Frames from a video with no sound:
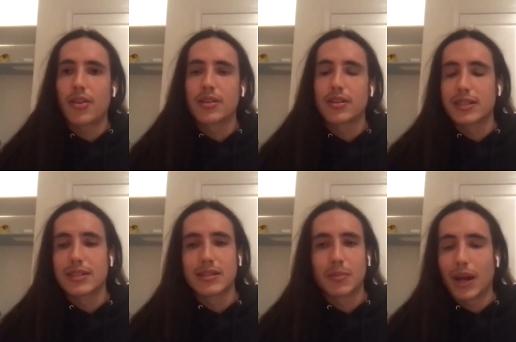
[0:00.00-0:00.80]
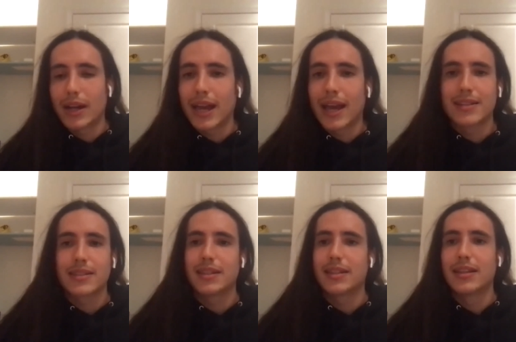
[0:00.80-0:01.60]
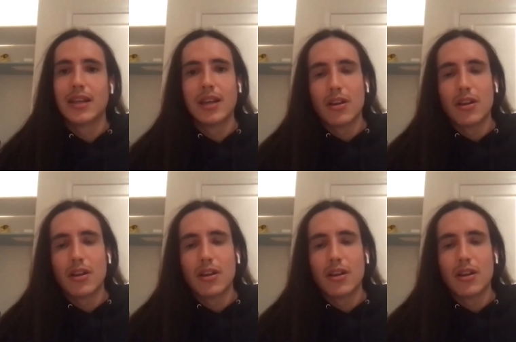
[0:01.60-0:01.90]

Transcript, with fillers: authors listen to podcasts and